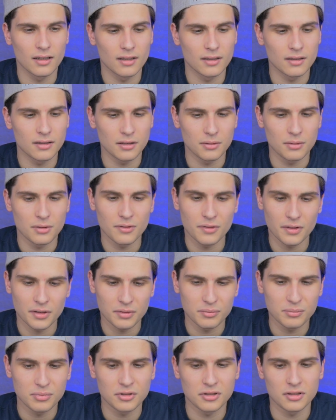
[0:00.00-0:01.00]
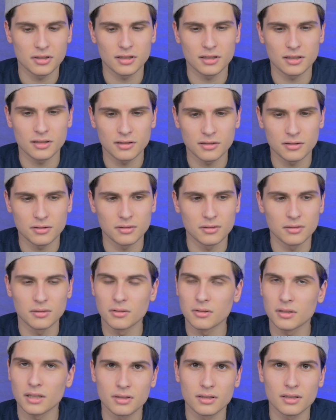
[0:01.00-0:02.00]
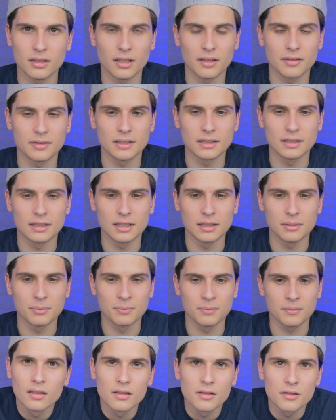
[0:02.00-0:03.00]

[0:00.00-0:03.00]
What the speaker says: So it's very important to look after them